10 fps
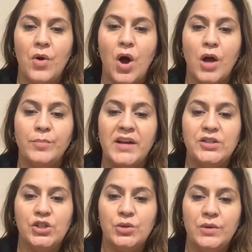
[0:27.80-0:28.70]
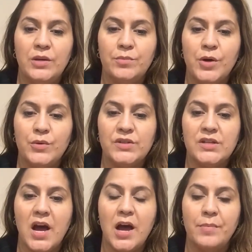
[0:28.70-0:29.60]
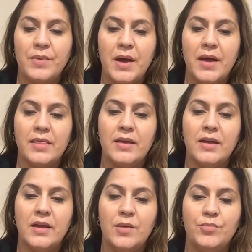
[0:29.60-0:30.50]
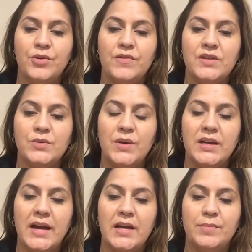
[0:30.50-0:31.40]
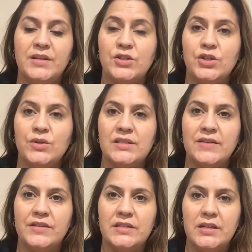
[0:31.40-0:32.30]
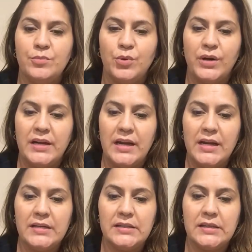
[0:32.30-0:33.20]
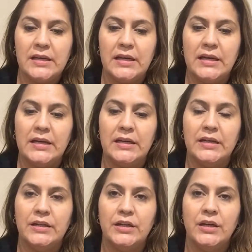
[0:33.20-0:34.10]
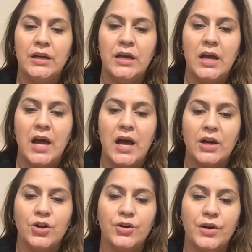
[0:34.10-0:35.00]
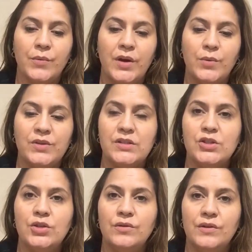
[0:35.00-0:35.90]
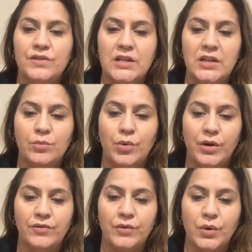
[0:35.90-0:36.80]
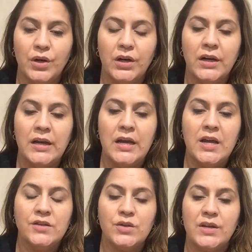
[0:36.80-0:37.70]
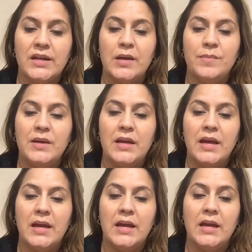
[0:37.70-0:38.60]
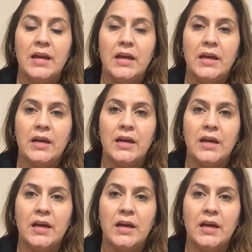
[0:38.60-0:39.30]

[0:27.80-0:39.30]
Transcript: On my 2 week post-op, the previous week I had been 217.8 and current weight was 215.4. So that gave me a